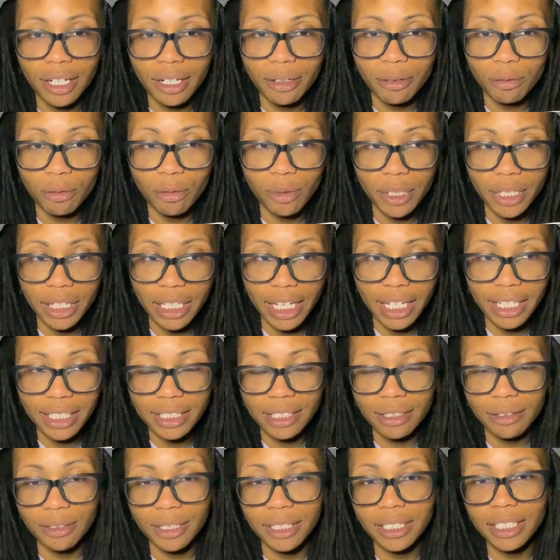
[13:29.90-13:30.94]
what that's
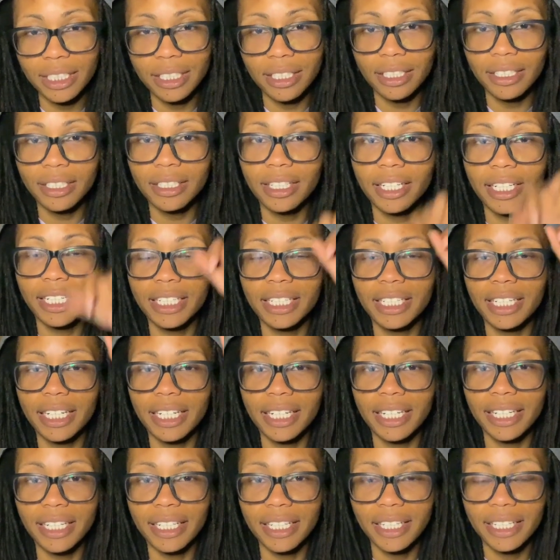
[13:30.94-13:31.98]
going to look like
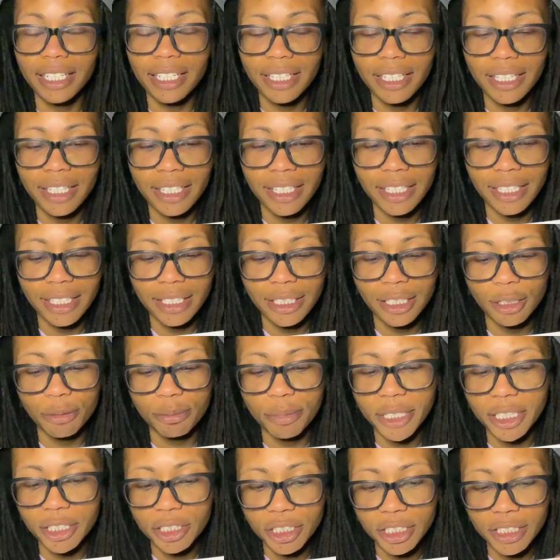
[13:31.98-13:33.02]
in the
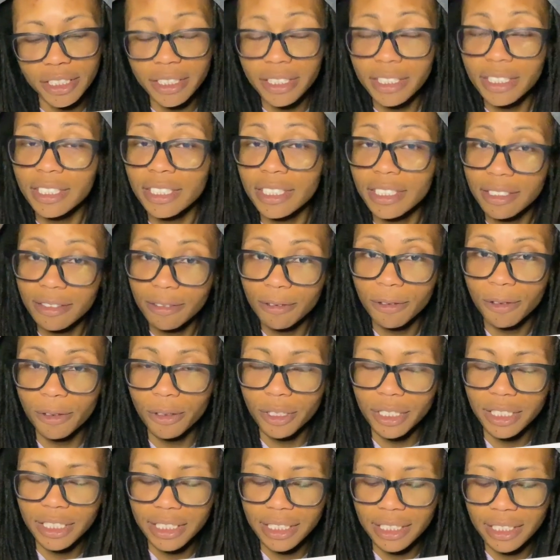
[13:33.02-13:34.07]
dimensions
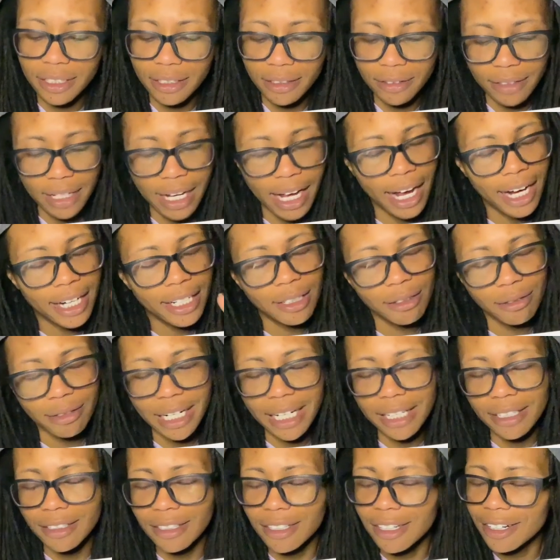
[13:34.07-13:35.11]
for it and stuff. I can
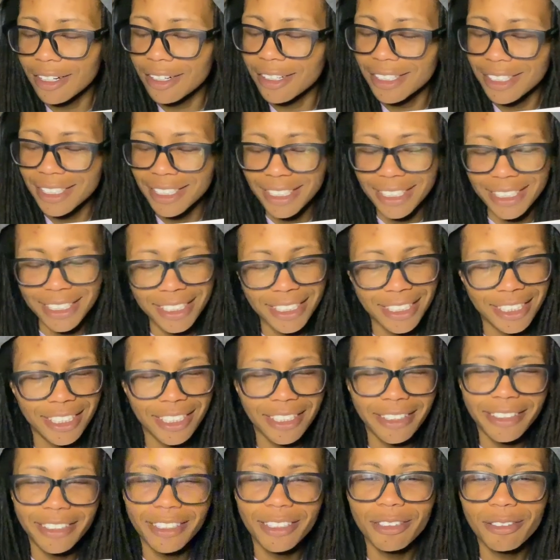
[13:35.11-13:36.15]
rattle all of this.
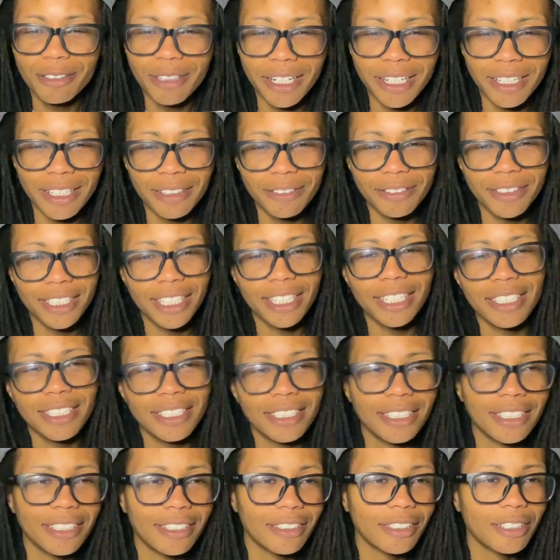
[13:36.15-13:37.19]
Y'all know I love
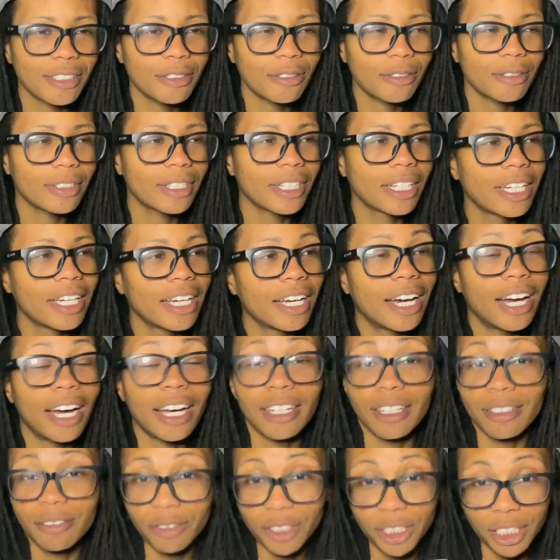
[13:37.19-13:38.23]
science. Y'all know I
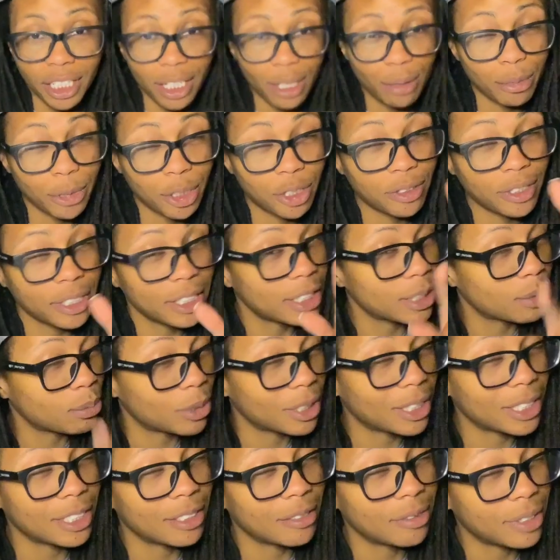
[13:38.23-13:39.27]
love geometry
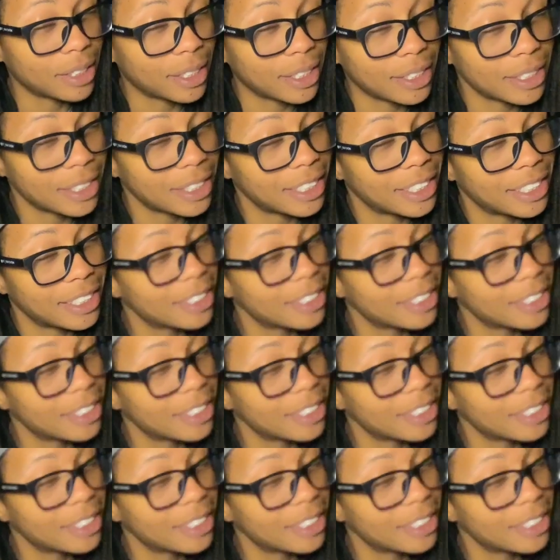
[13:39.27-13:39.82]
specifically.